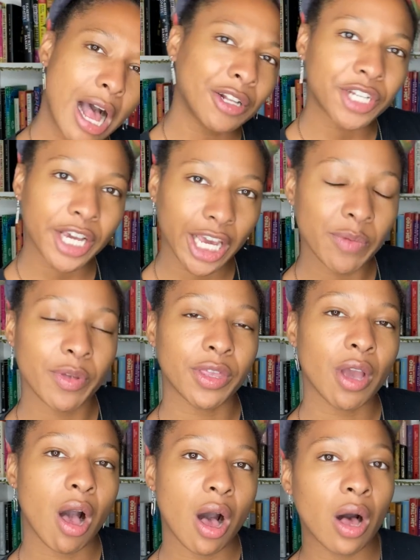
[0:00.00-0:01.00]
I'll check in with
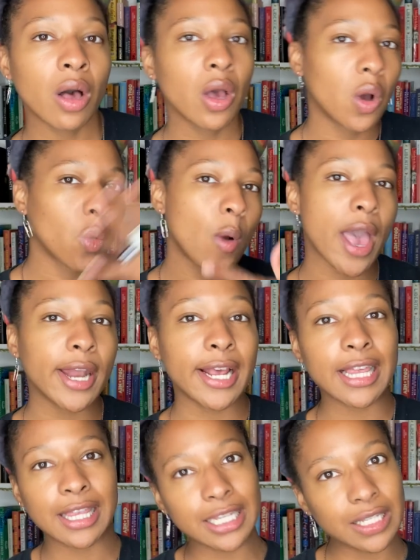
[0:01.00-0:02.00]
y'all when
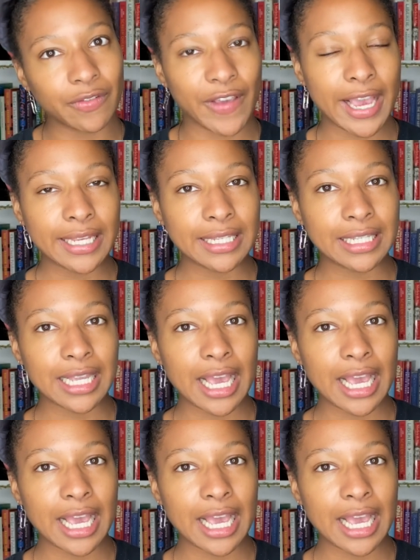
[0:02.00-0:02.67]
this face